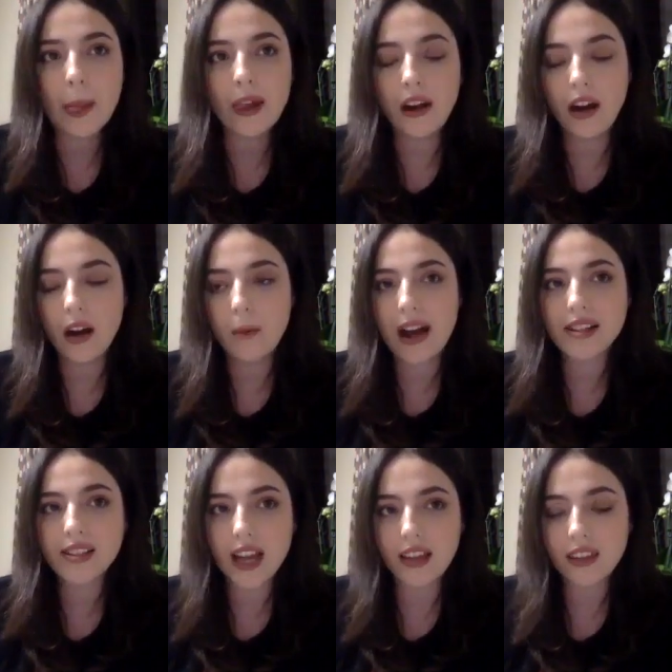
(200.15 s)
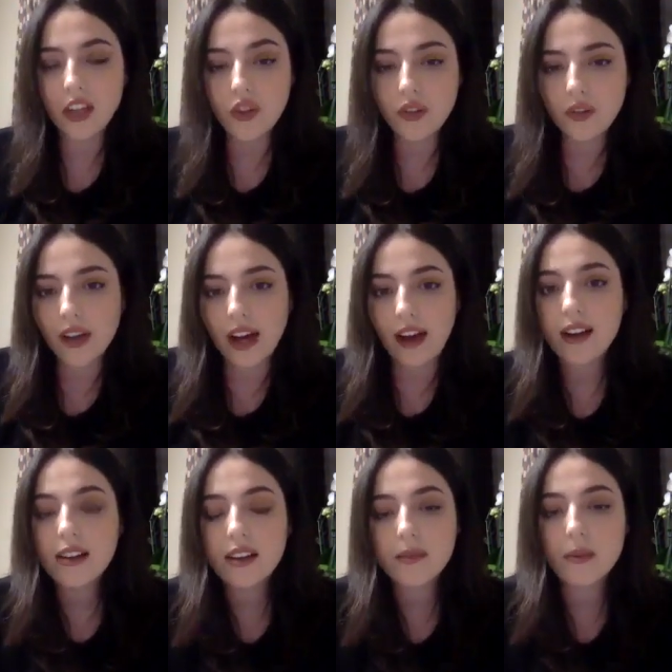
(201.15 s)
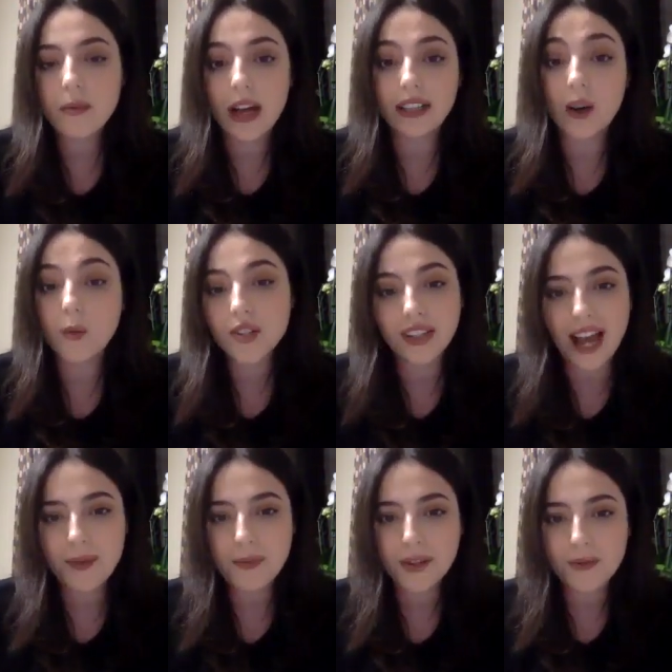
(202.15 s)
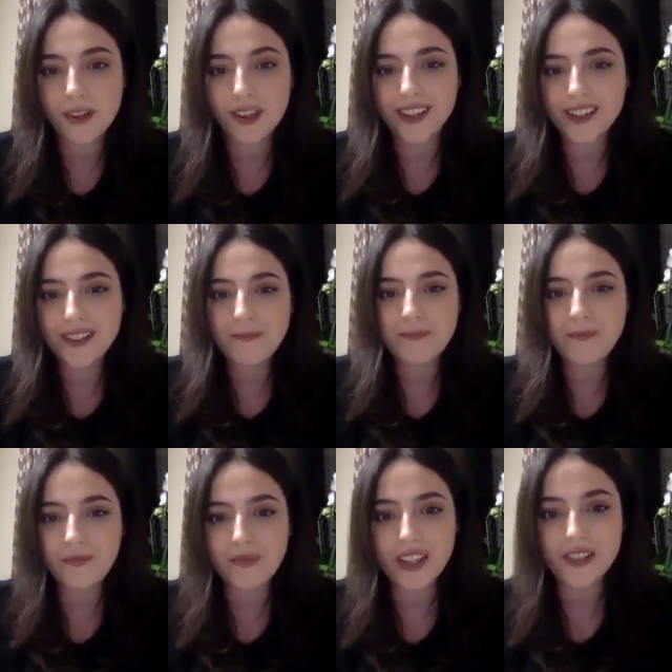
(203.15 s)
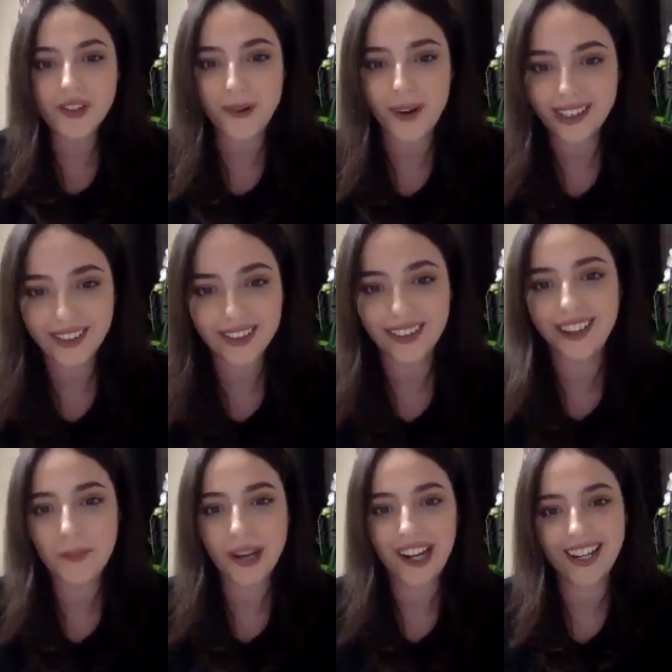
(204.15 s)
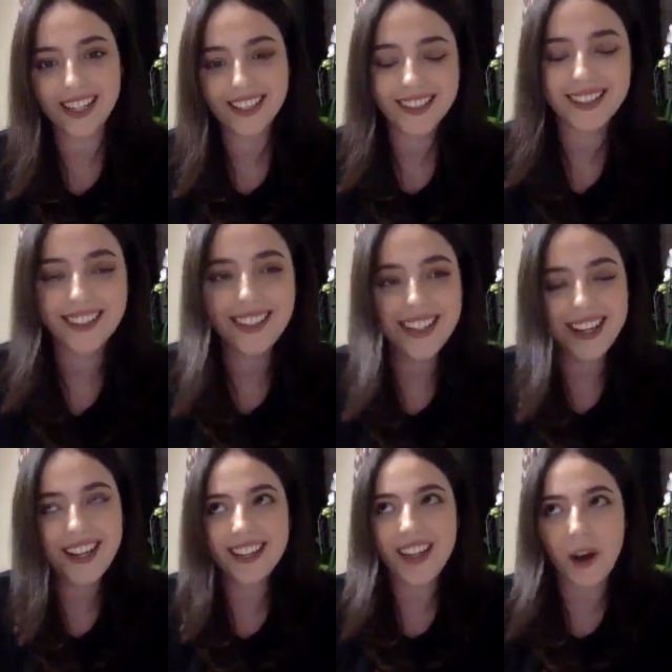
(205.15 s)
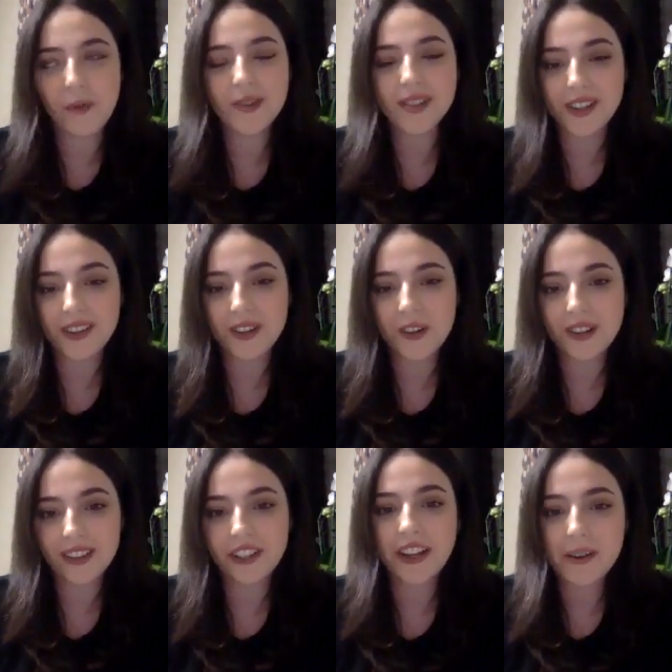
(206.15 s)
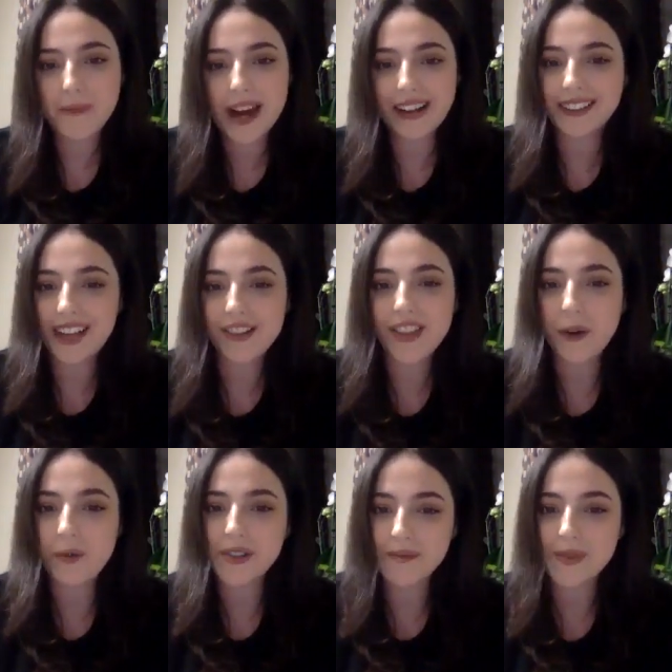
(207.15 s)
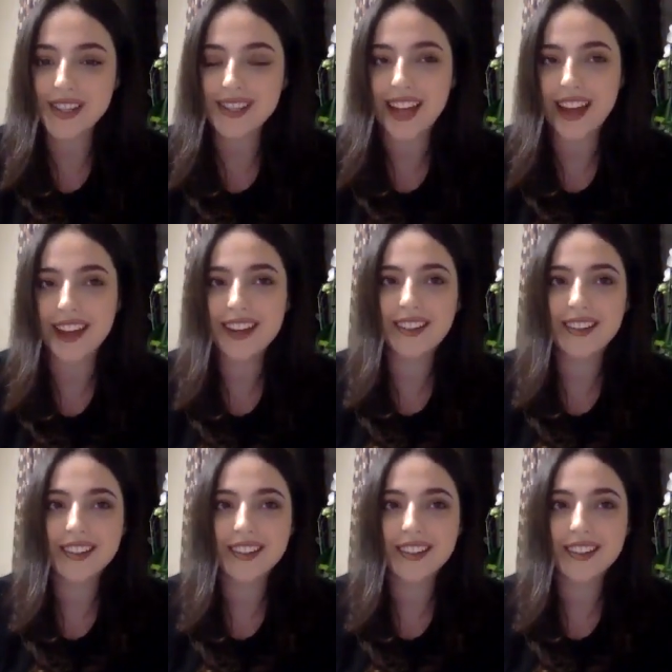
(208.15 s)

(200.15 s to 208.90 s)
Um, I sat the UCAT and I wasn't happy with it, so I didn't apply. That was, looking back now, that was a mistake